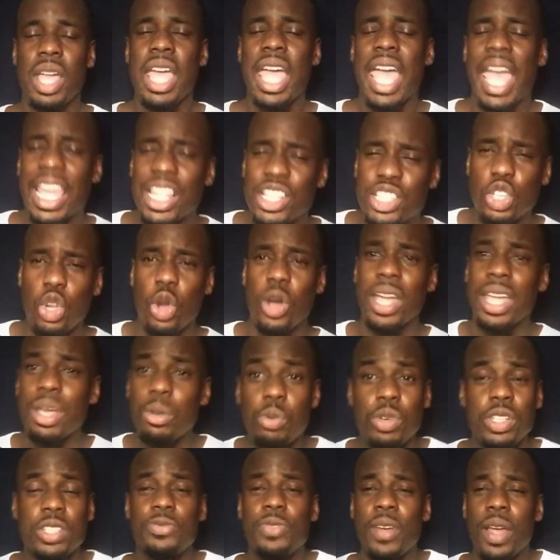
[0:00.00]
And so it
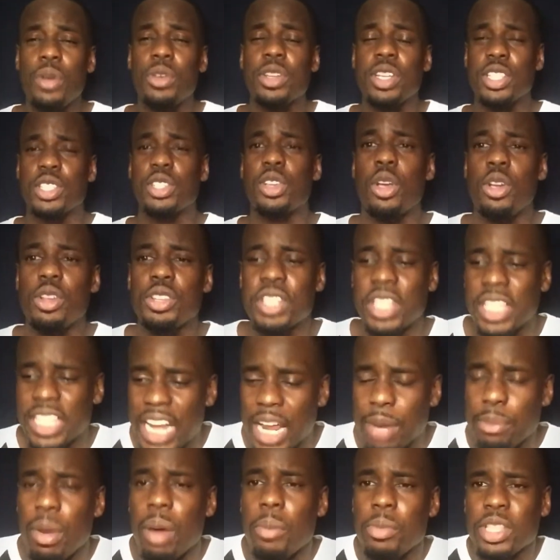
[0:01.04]
was very discouraging. And I
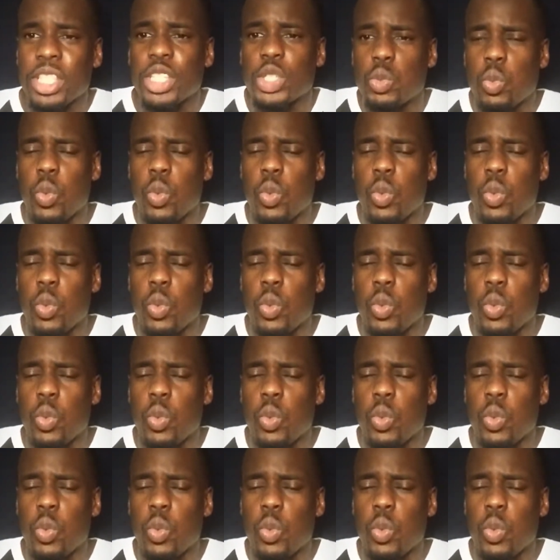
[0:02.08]
remember this